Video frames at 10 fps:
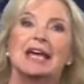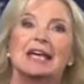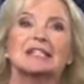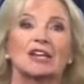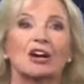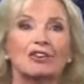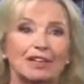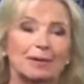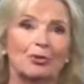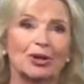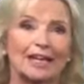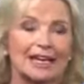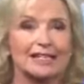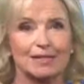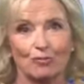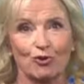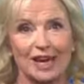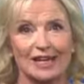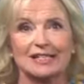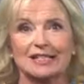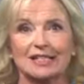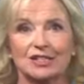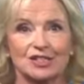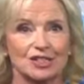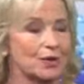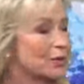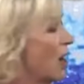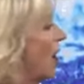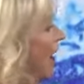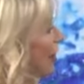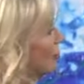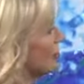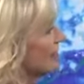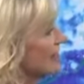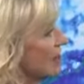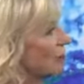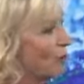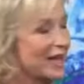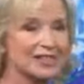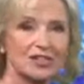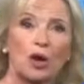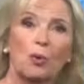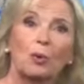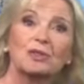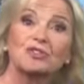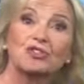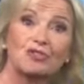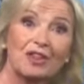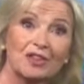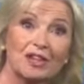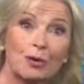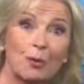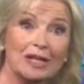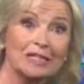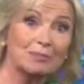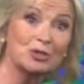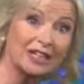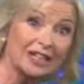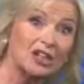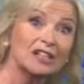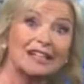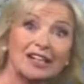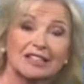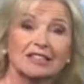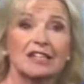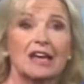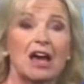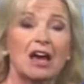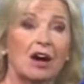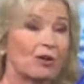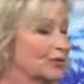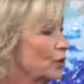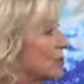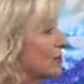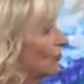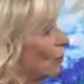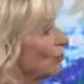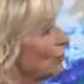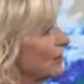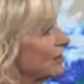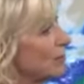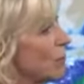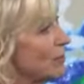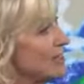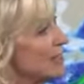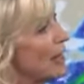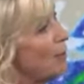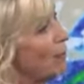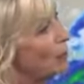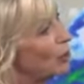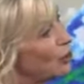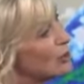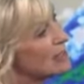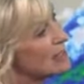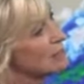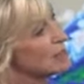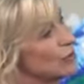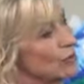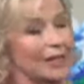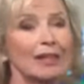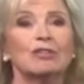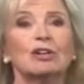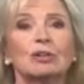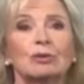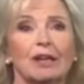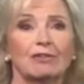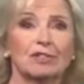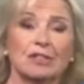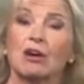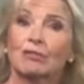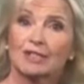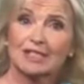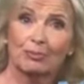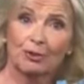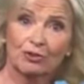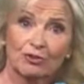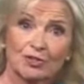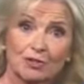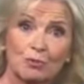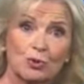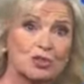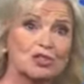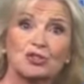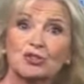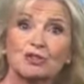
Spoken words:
is currently bringing in some rain, sleet and snow across the southwest with strengthening winds, particularly gusty off the coast of Cornwall at the moment, but we could see some snow even at lower levels. For example, across the moors, 2 to